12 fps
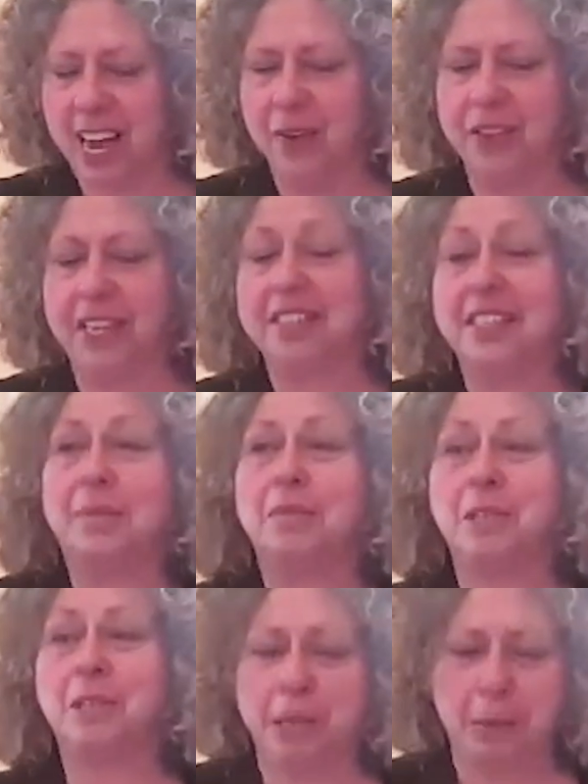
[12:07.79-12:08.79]
how they
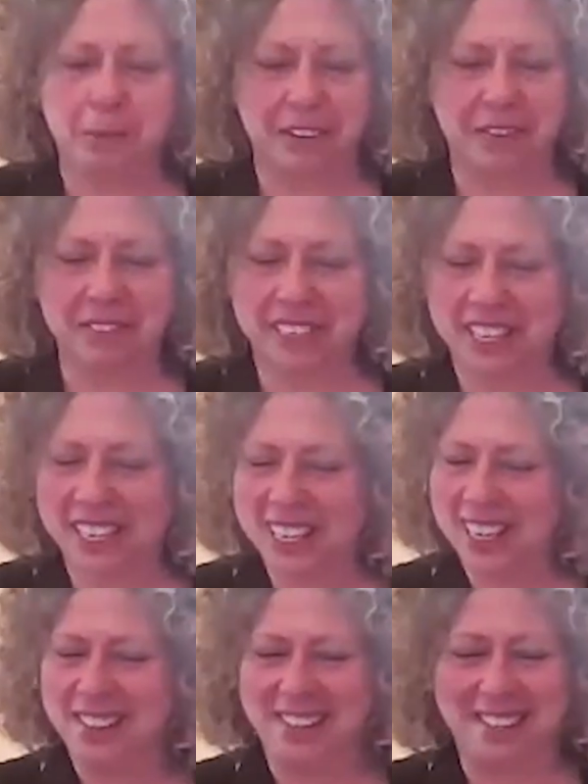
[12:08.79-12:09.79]
seem to be
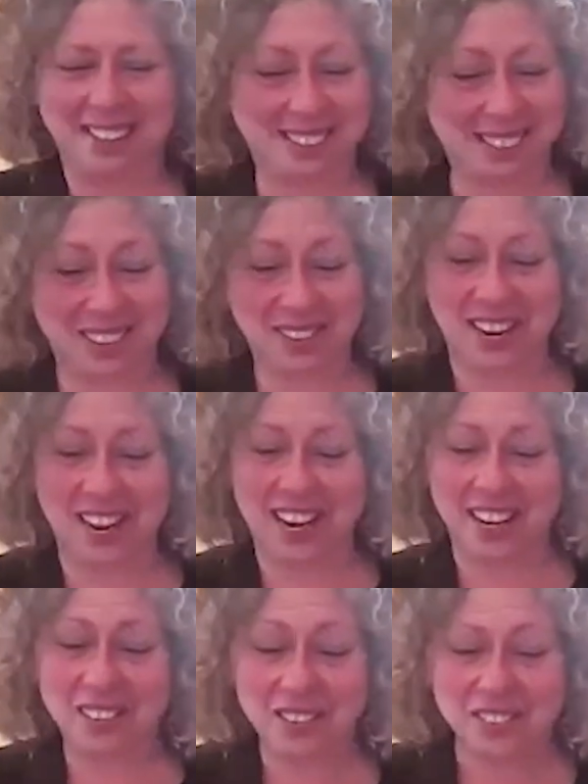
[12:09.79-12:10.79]
briefly and then they
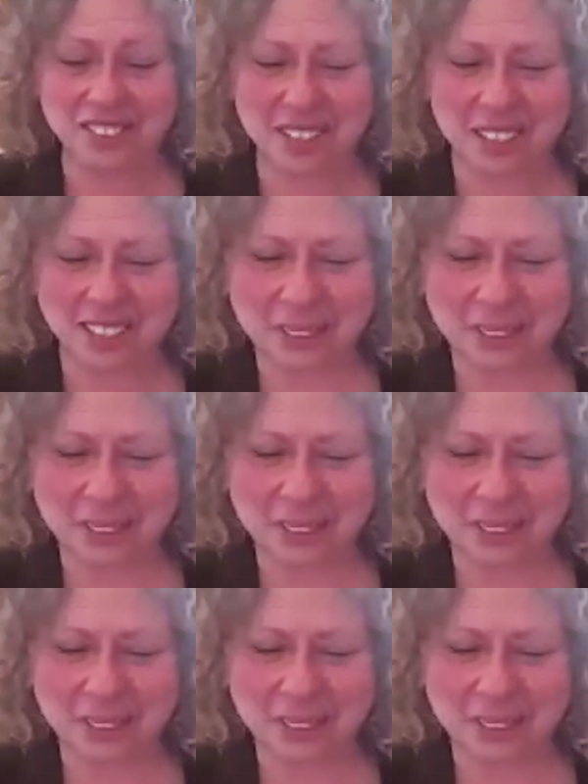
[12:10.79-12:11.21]
change.